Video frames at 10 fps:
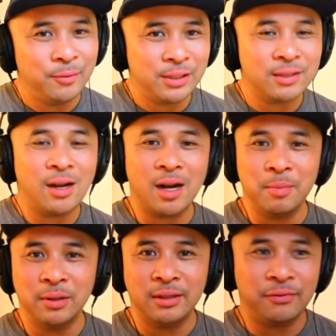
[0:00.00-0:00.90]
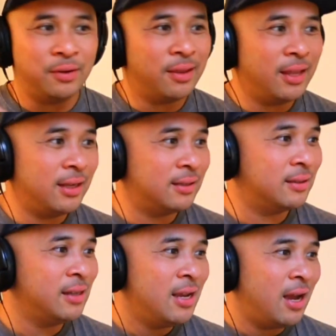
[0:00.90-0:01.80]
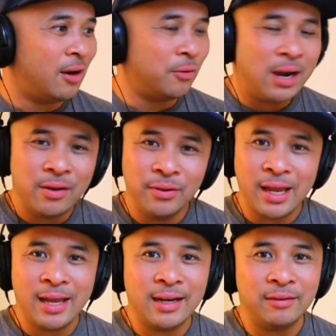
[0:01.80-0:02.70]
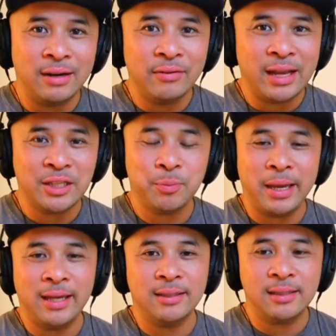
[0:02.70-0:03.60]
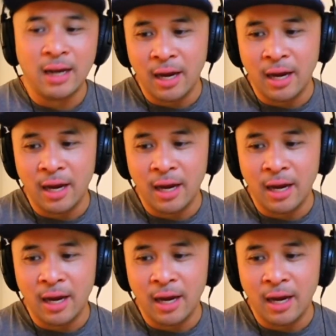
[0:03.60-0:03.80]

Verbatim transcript: We just talk about different things around that space,